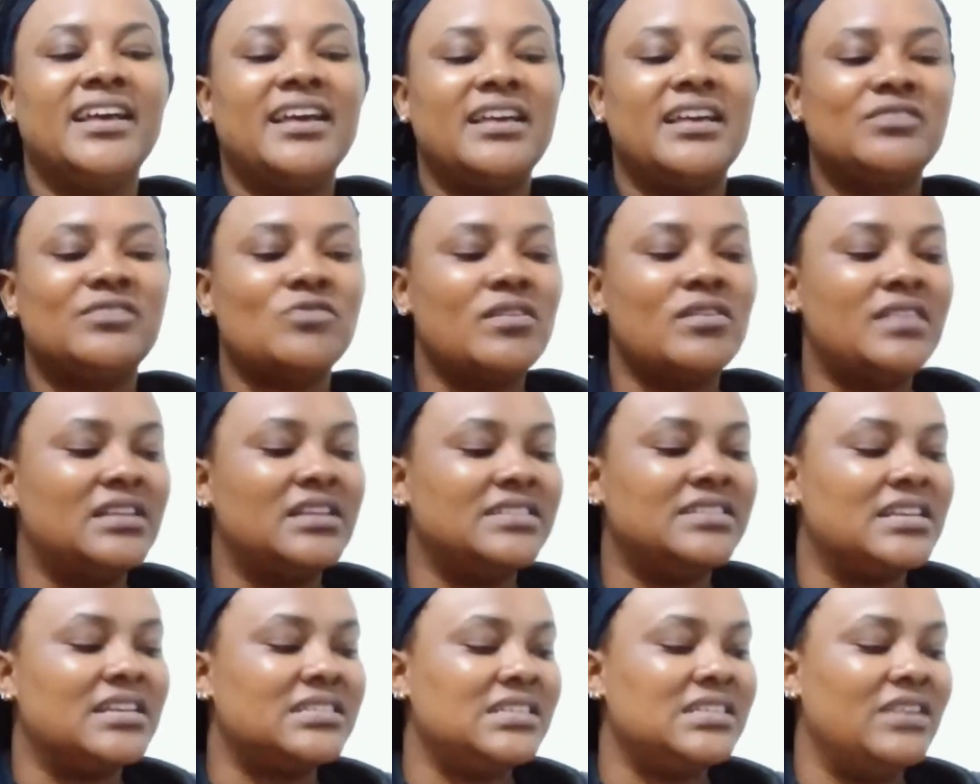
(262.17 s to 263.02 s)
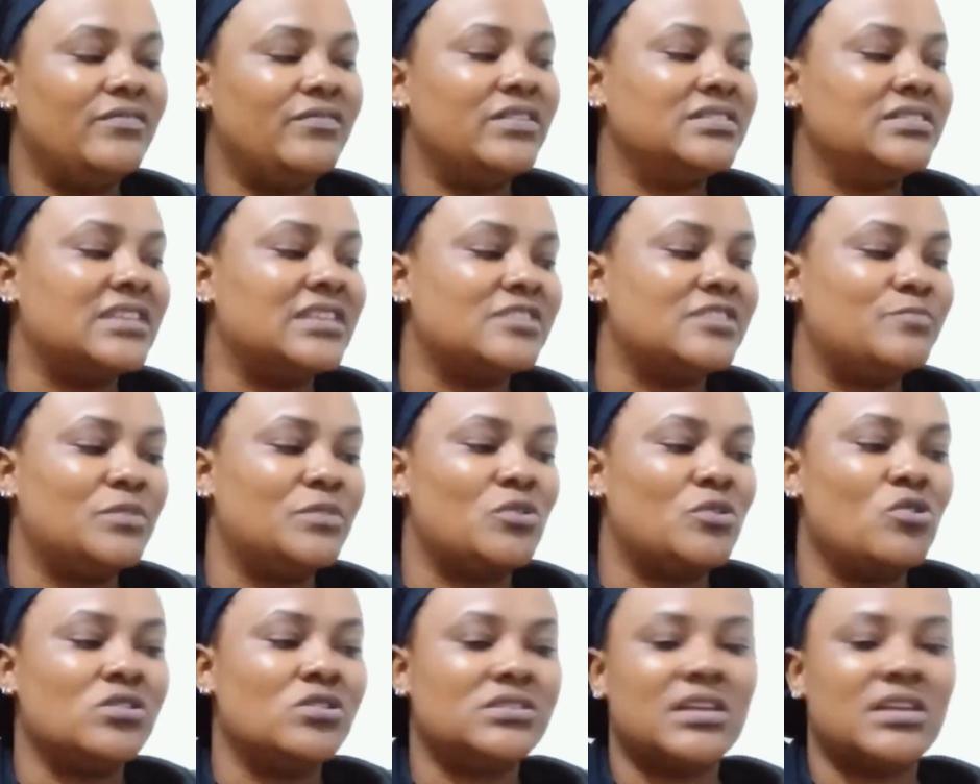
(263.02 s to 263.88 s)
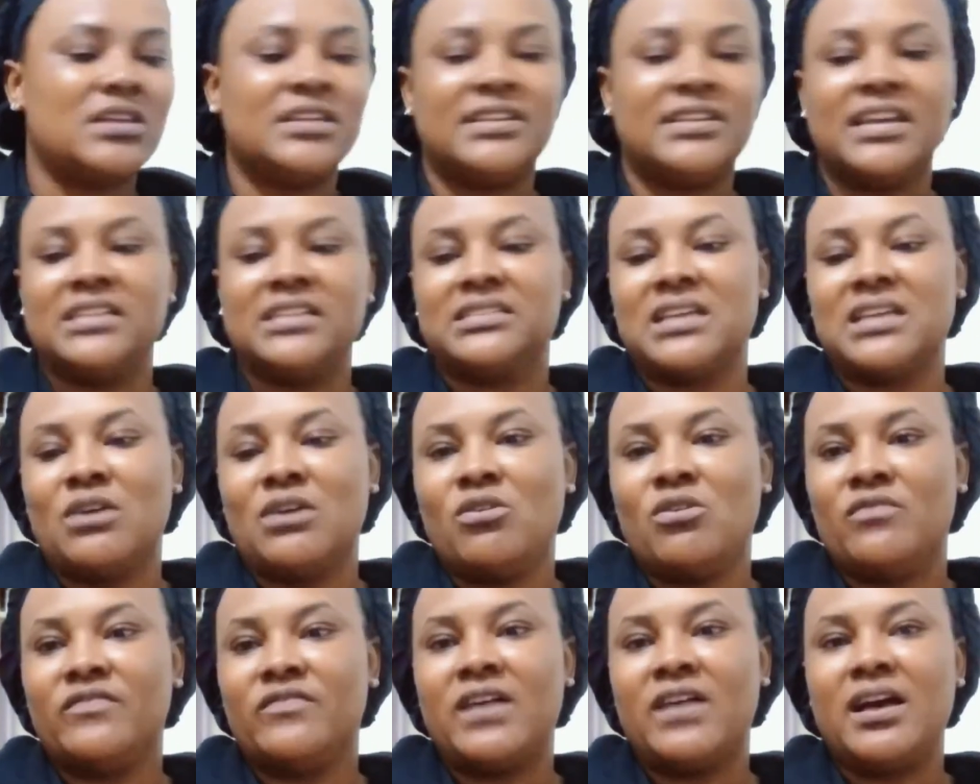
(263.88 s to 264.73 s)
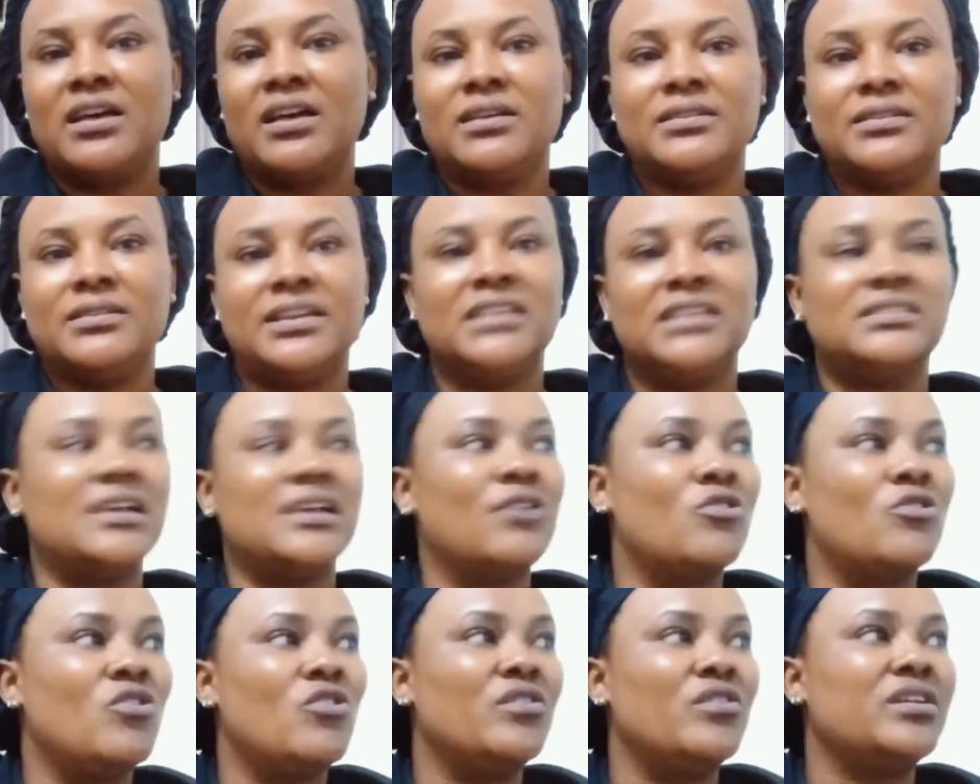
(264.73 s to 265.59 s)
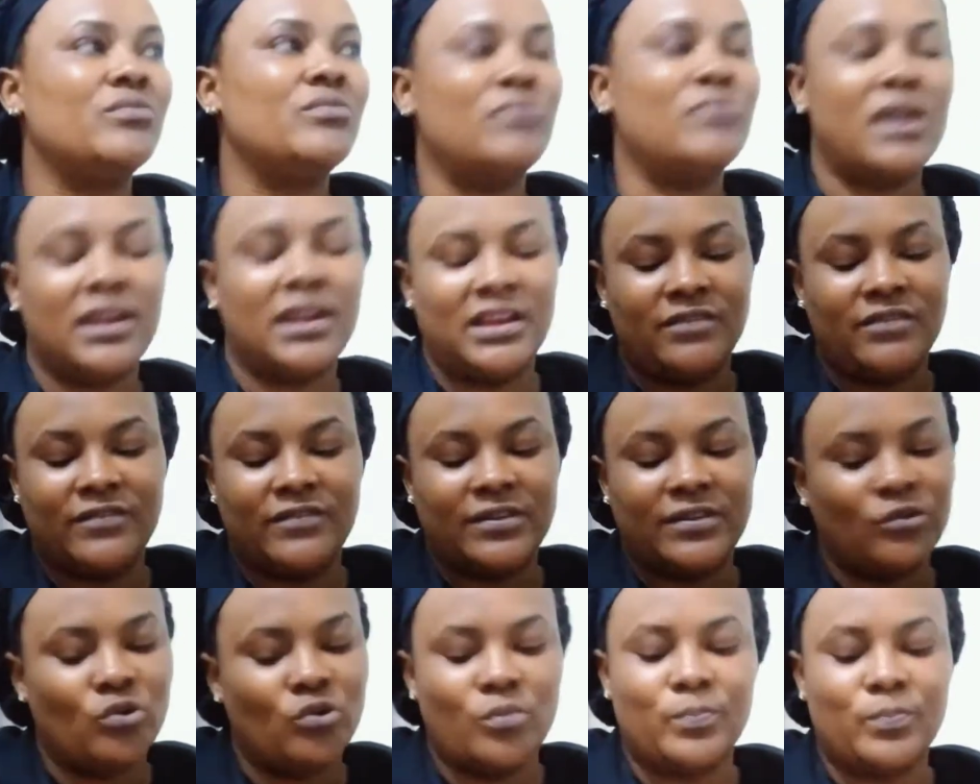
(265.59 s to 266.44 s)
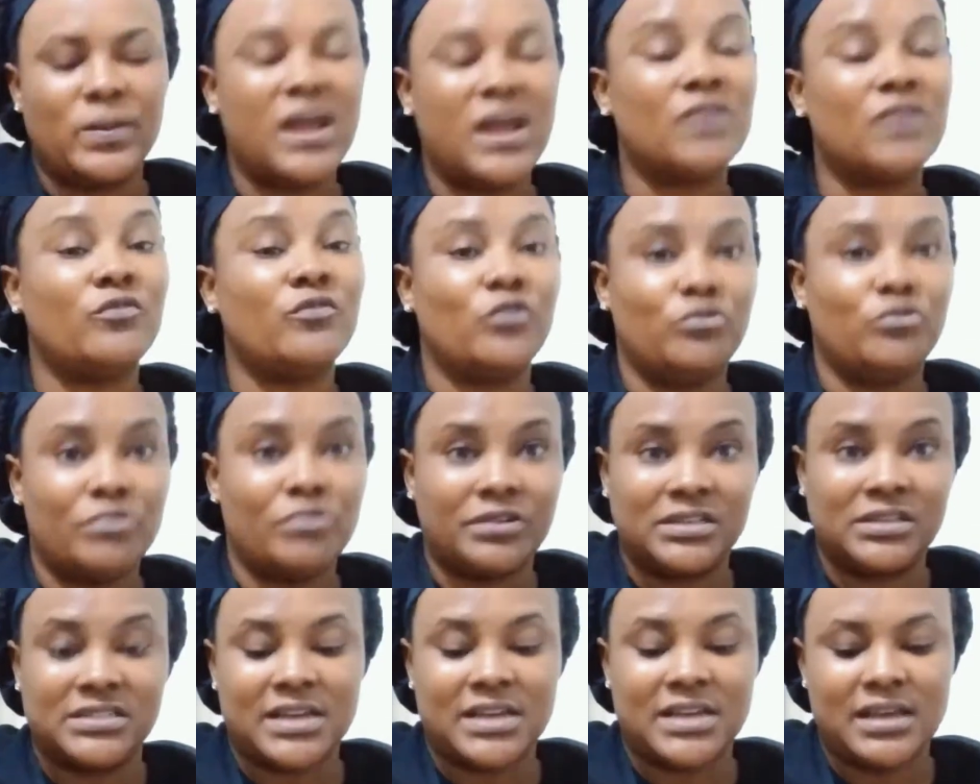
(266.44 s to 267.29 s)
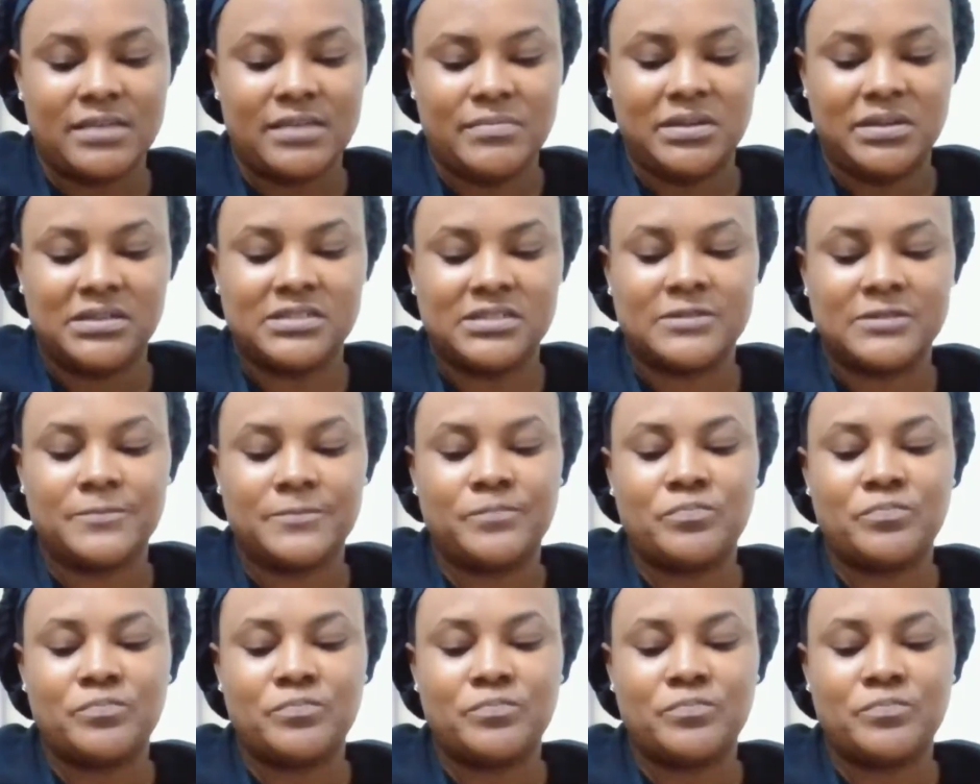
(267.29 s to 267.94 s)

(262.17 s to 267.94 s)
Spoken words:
So, they're just living just because days are over, days are going, we are living. No, plan for your retirement.